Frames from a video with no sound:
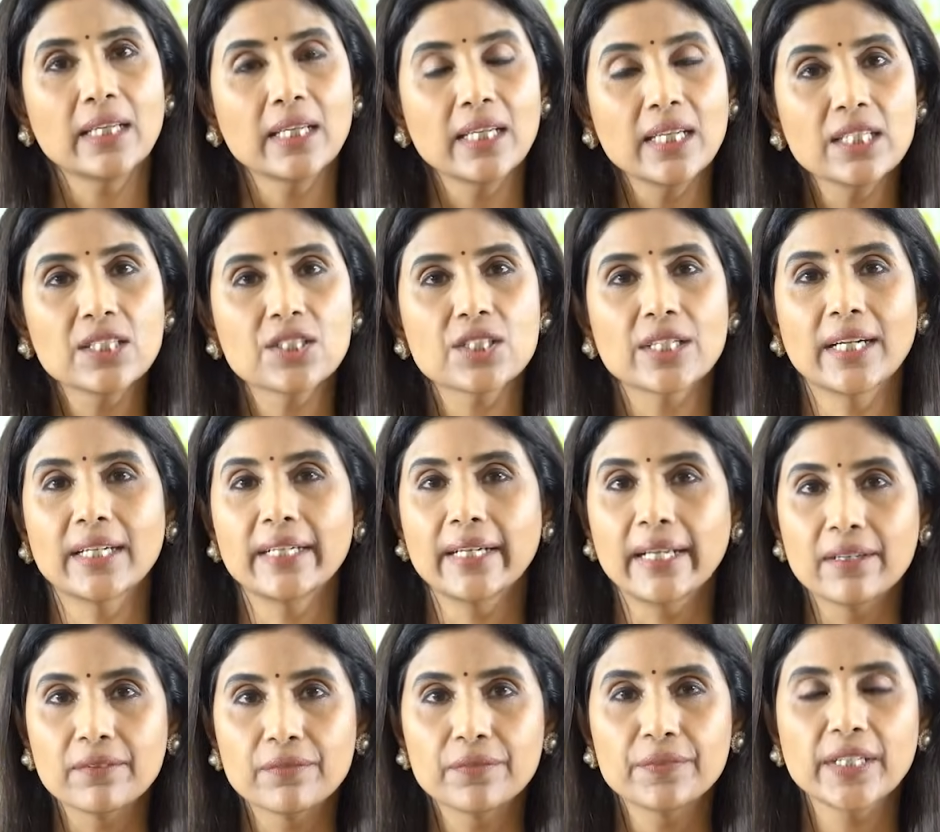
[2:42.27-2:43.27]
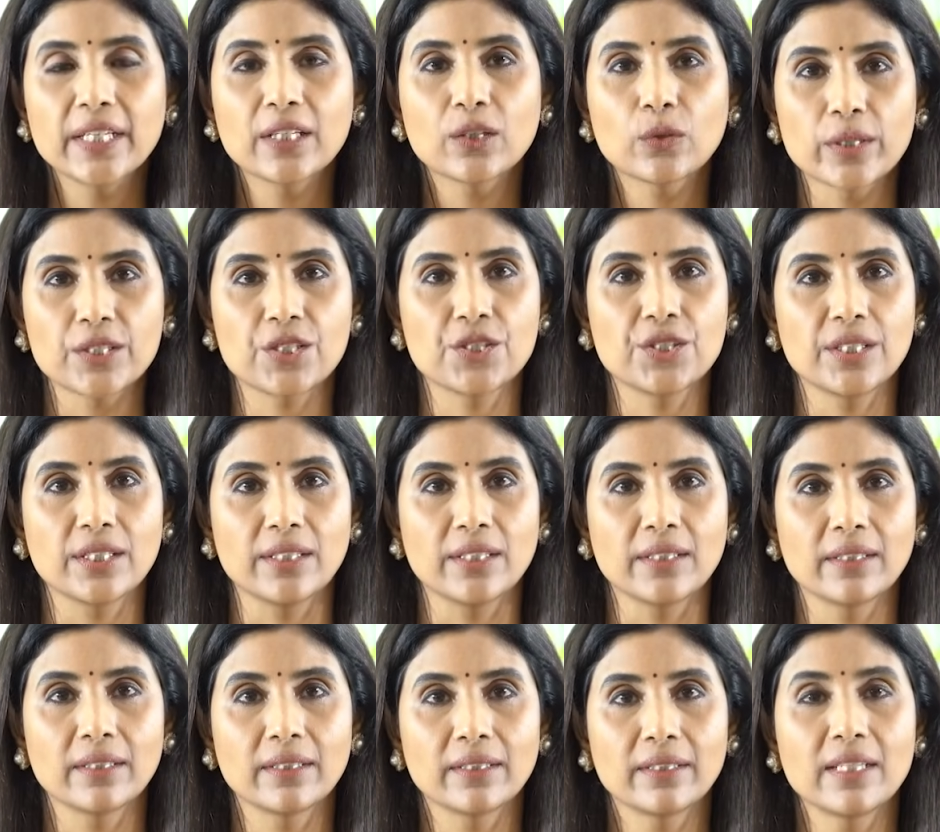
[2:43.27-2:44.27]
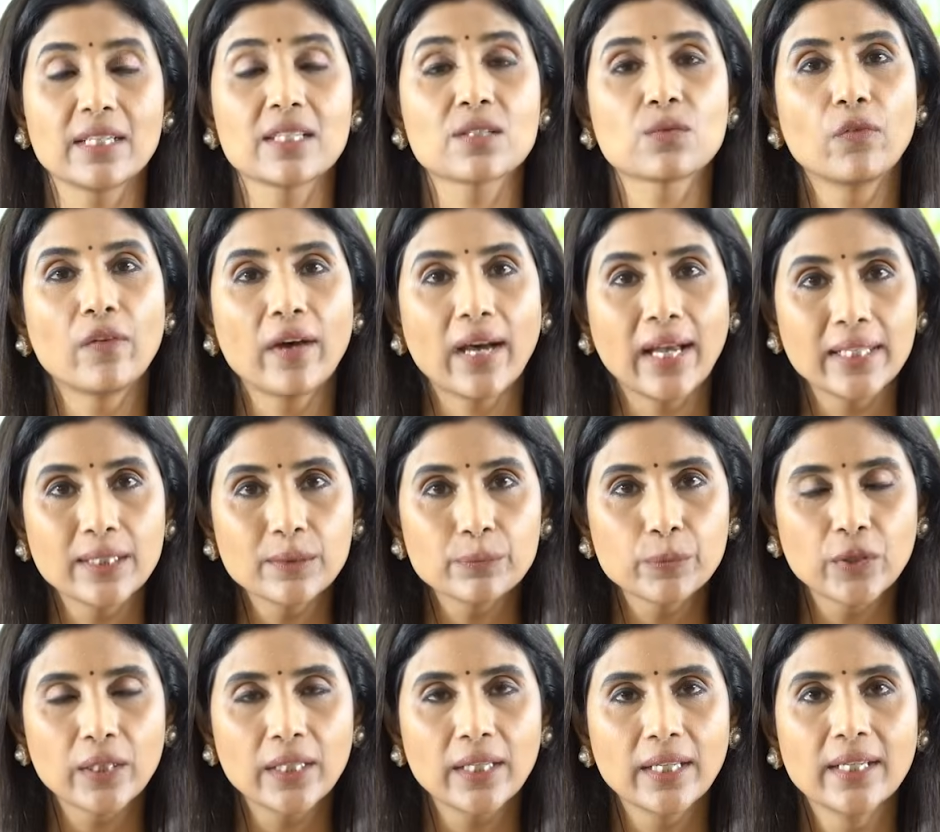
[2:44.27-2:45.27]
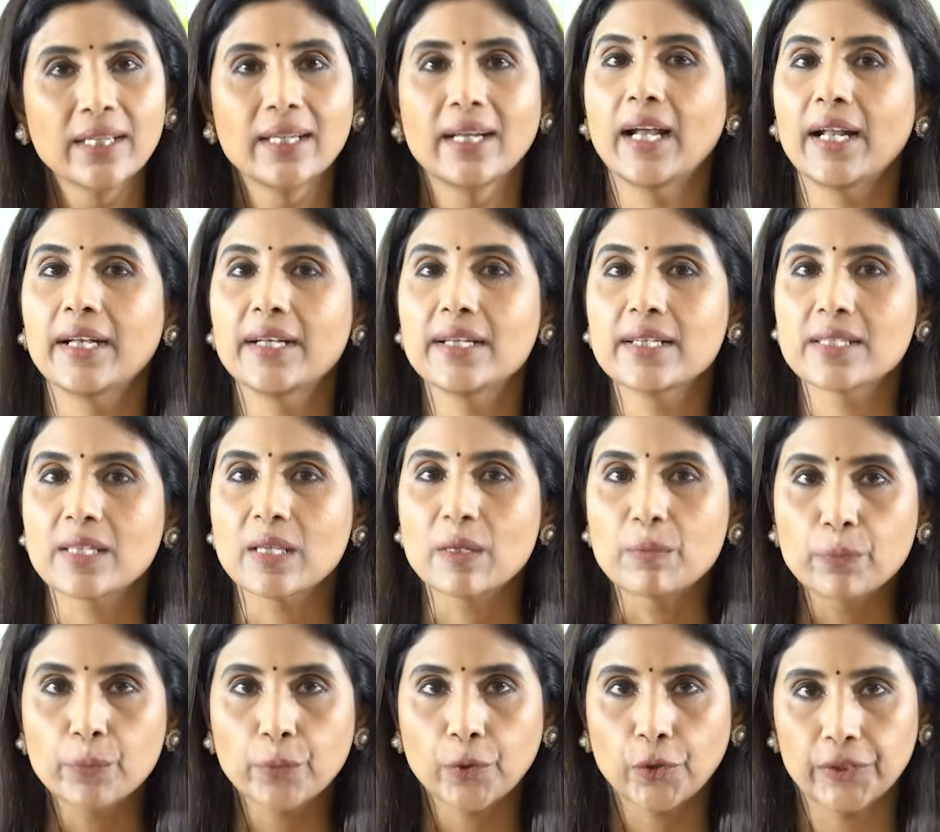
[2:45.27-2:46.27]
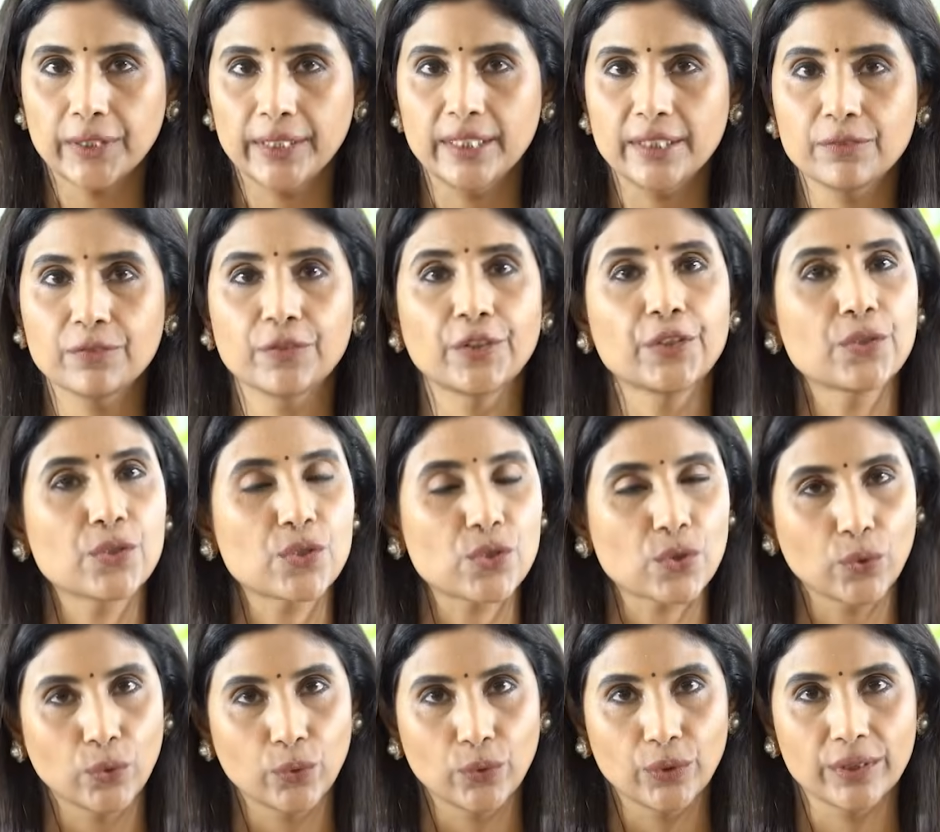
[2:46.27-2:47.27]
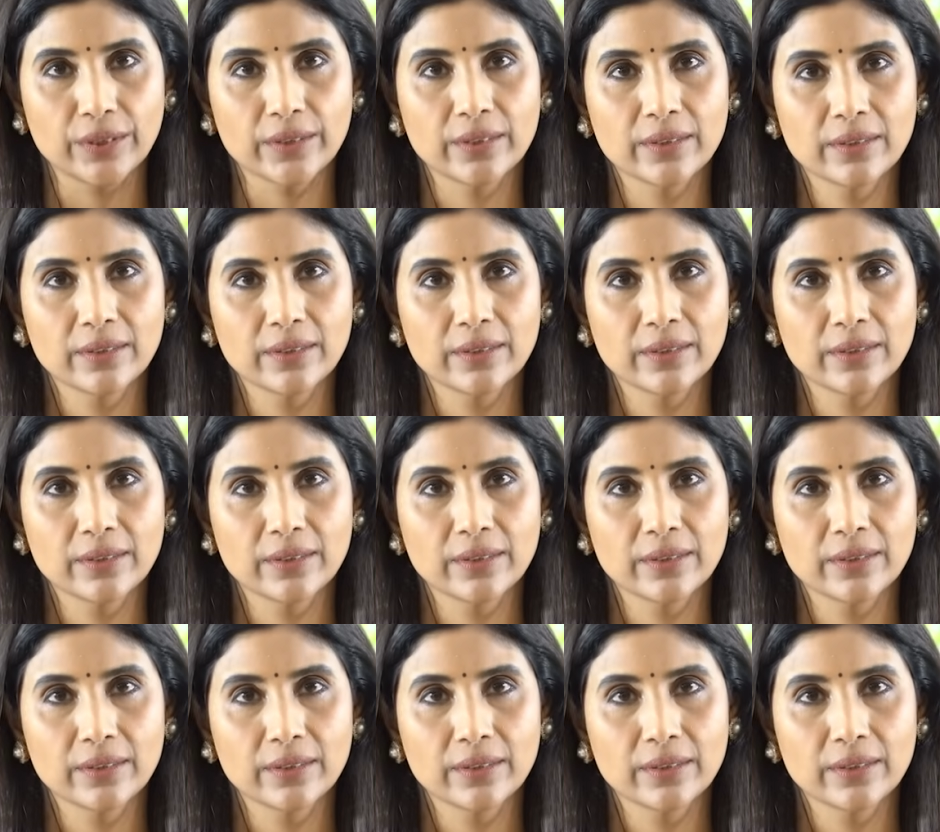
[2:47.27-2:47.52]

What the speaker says: Each and every question is valuable and is important for your score.